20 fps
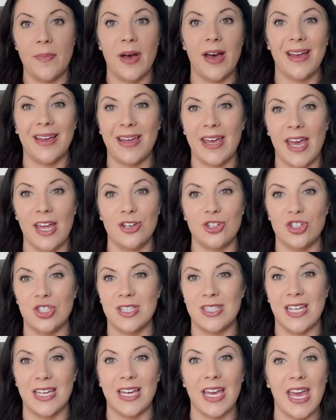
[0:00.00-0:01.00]
again, just
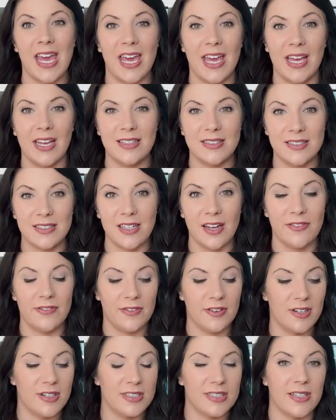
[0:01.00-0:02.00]
like egg
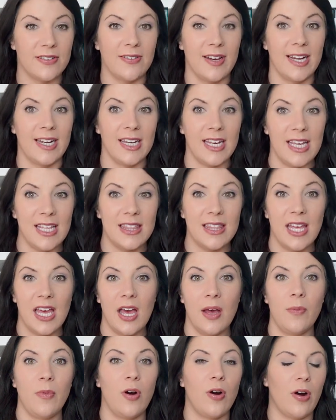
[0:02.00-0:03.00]
stuffers if I need
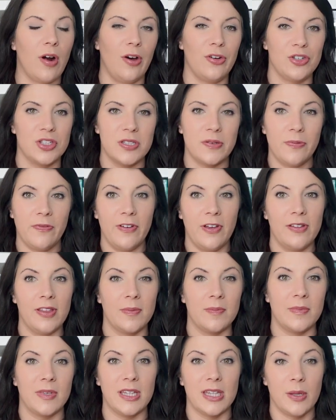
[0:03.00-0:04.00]
them, or I'll just fill them
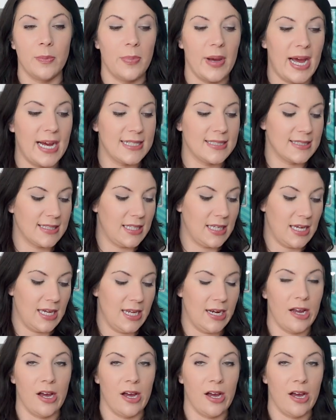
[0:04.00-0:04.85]
in the basket.